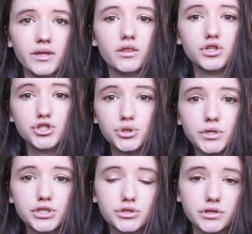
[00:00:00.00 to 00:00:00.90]
In the
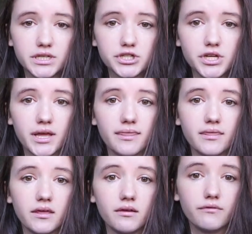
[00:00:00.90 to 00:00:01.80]
Jewish tradition,
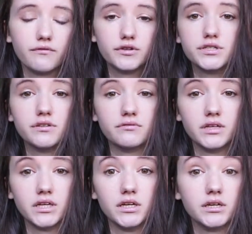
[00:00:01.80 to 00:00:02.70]
the first of the
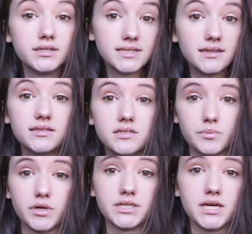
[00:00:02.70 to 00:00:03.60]
year is in the
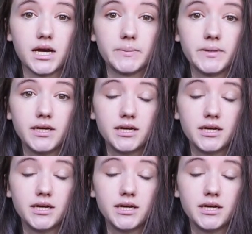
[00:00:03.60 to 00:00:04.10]
springtime